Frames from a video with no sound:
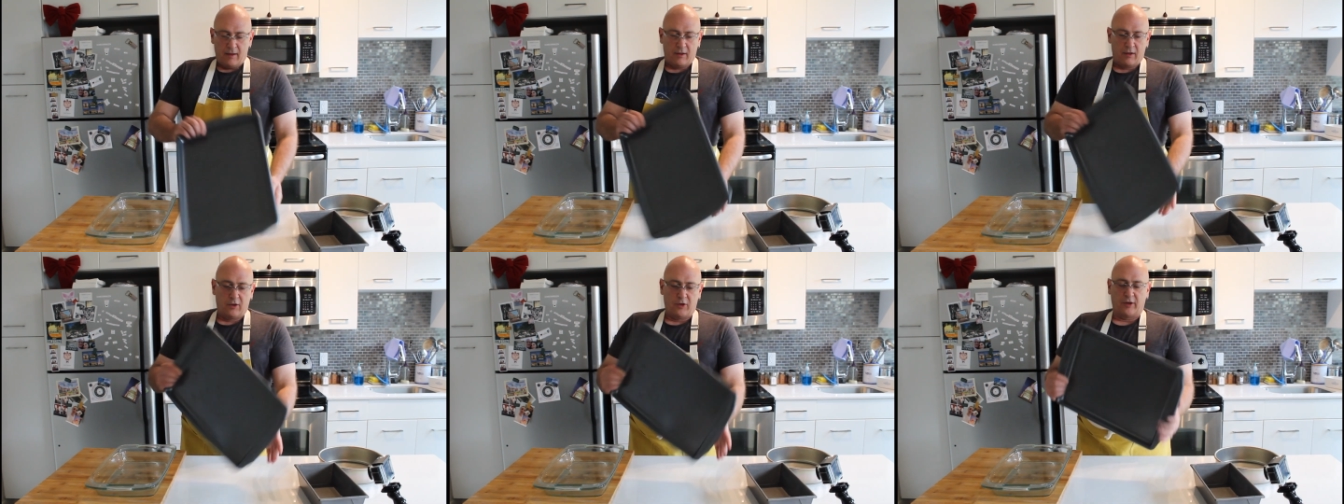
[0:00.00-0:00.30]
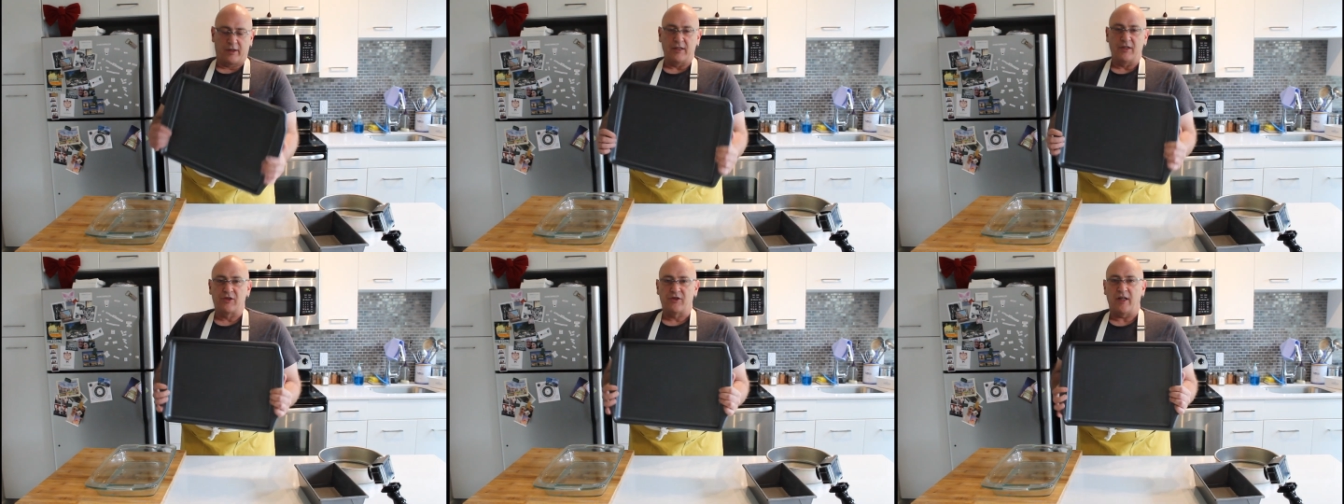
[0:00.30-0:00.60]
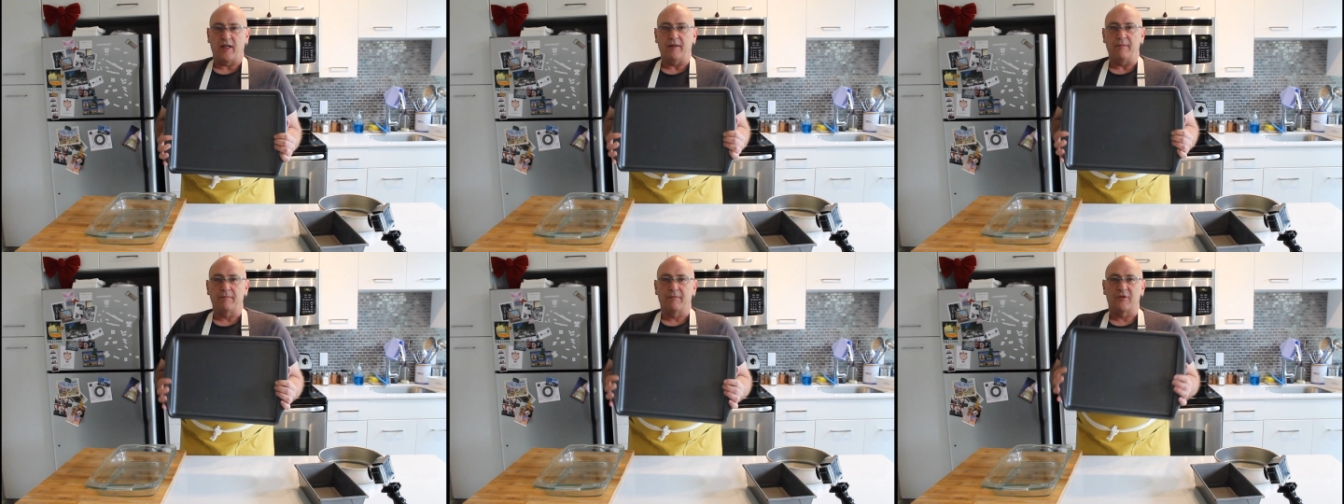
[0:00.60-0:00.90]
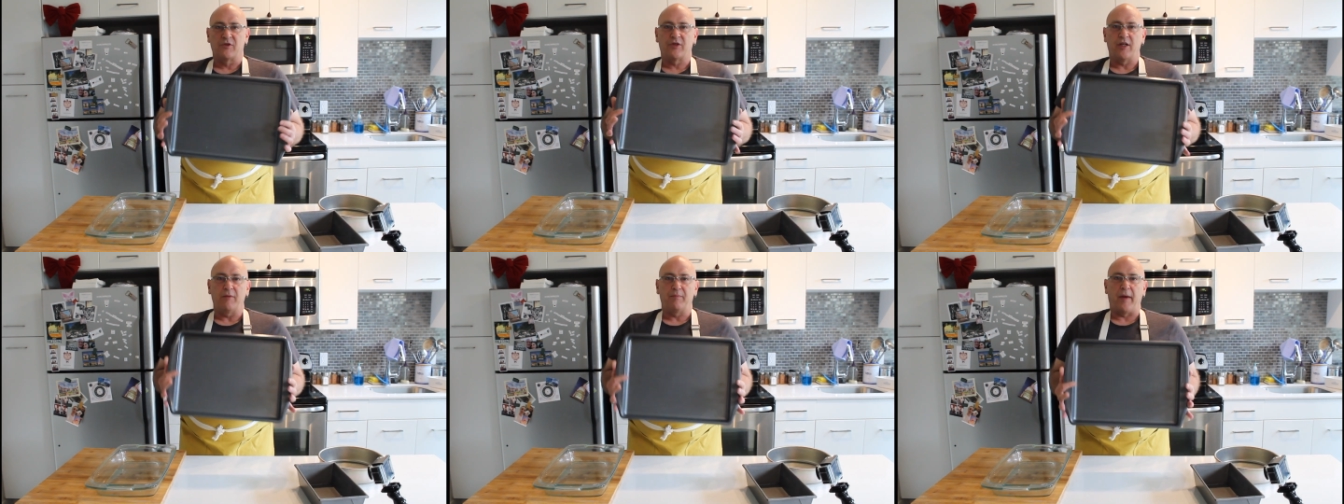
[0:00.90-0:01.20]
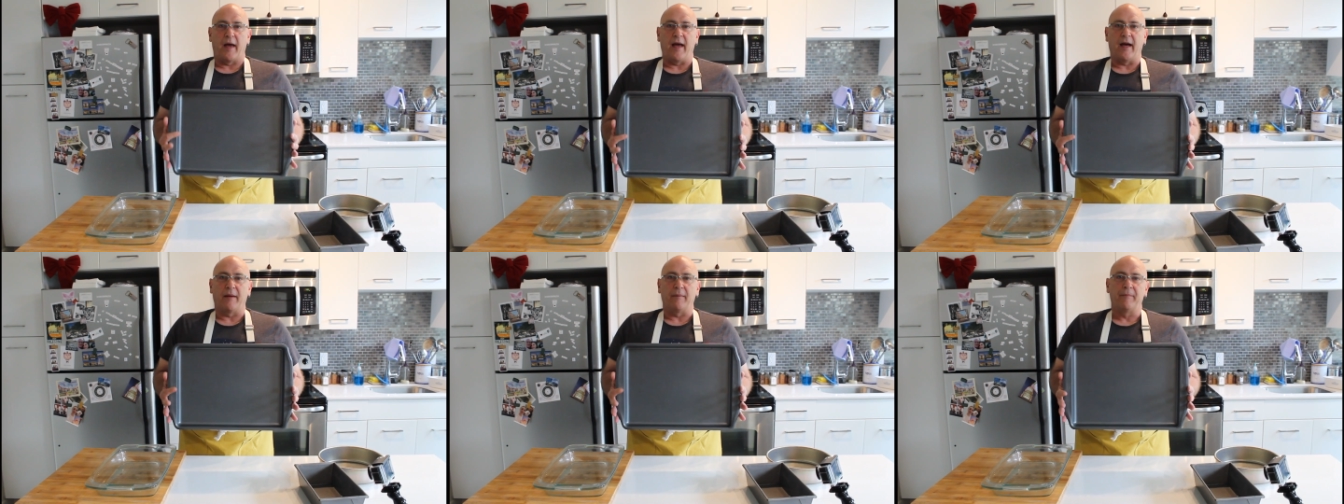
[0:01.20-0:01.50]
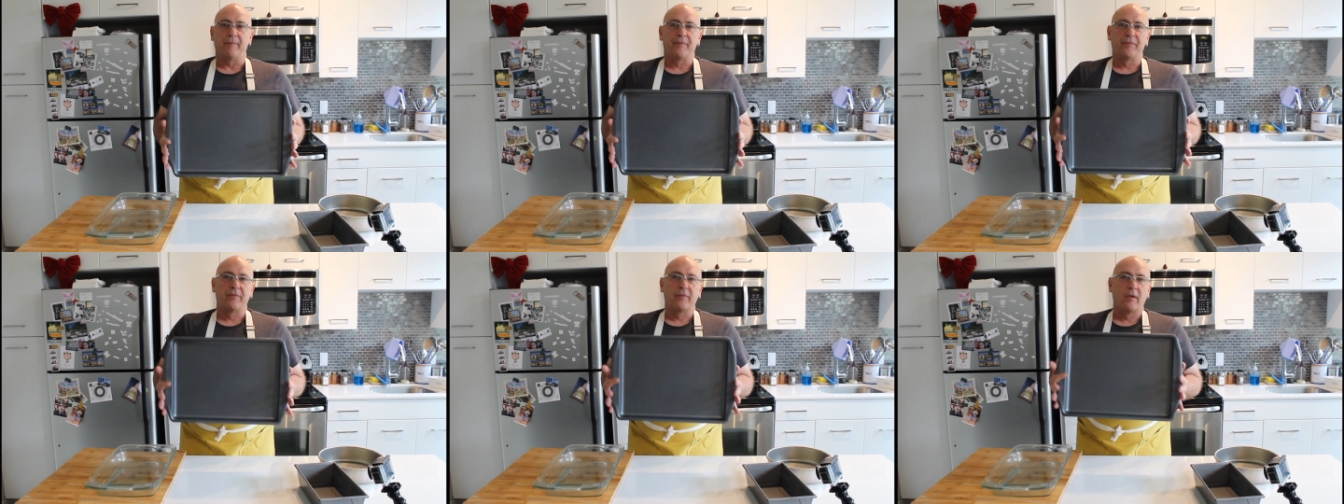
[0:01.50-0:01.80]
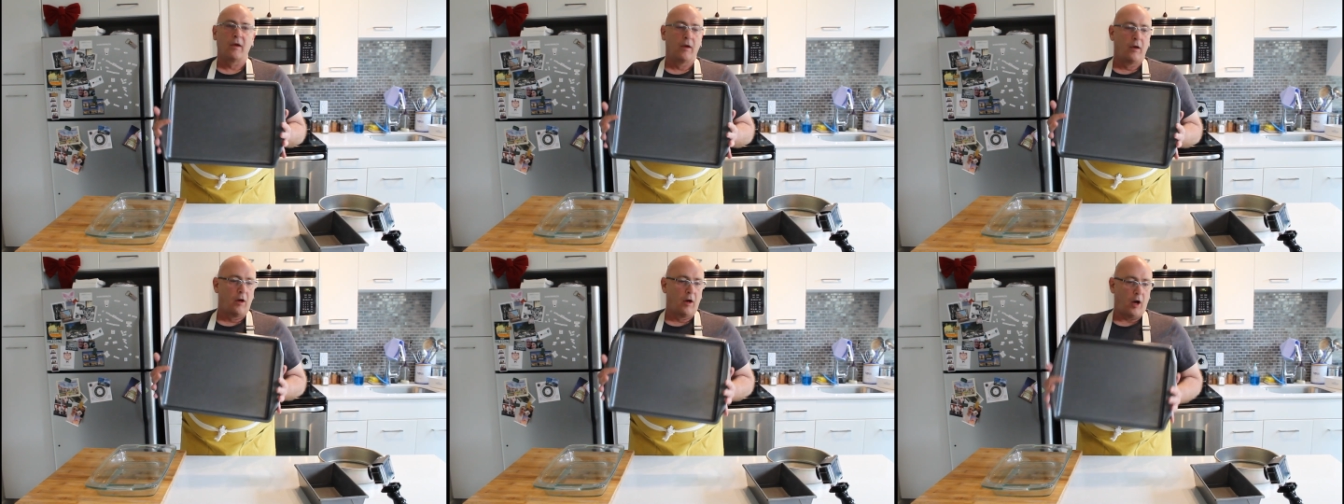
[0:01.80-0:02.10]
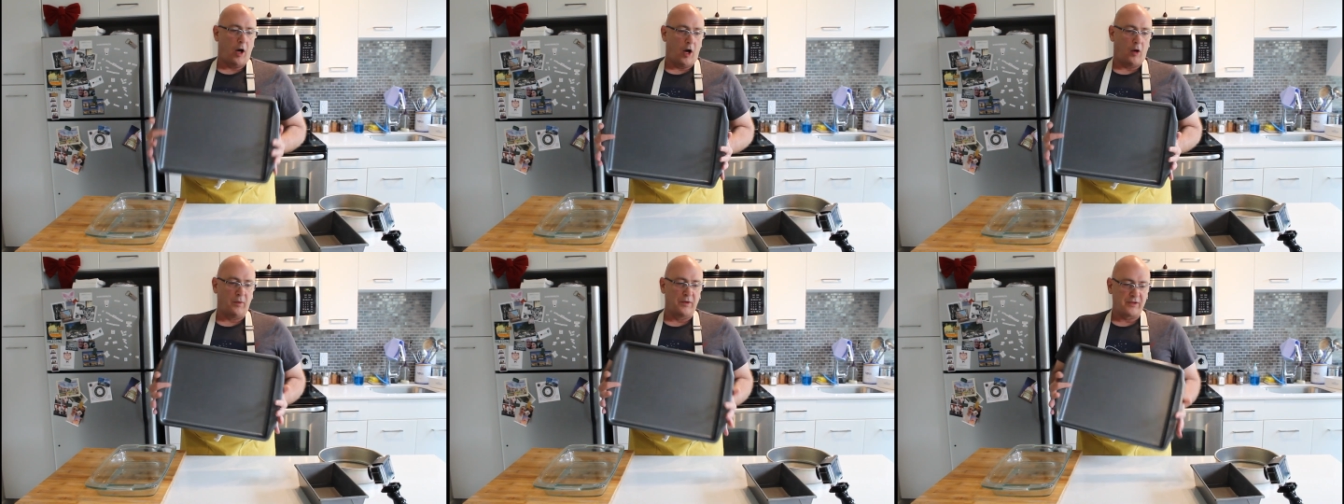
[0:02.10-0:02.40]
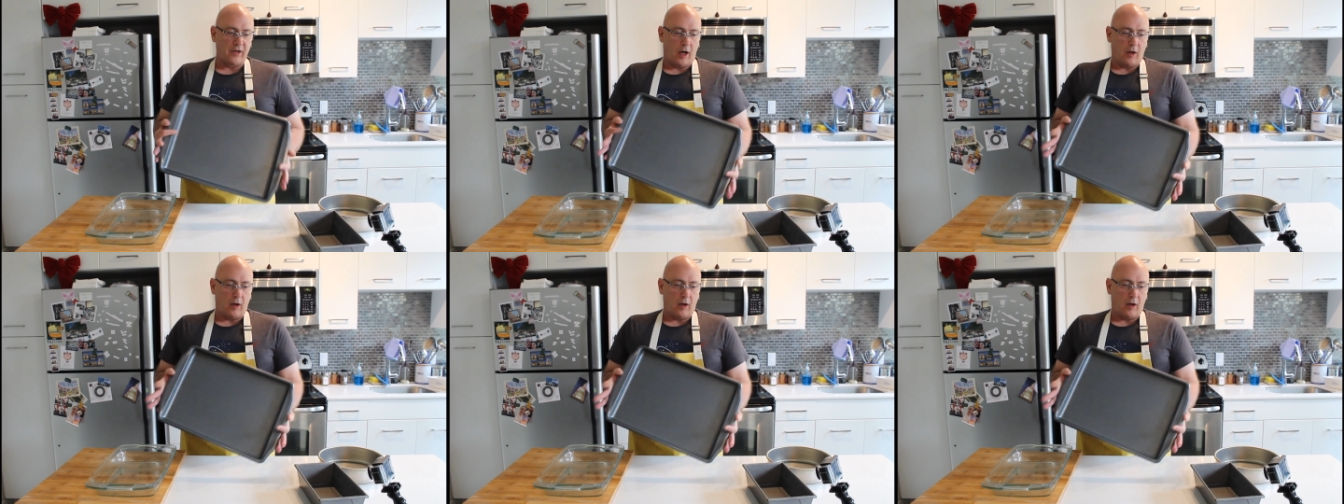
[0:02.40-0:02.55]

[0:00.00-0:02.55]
Cookie sheet, sheet pan. Always,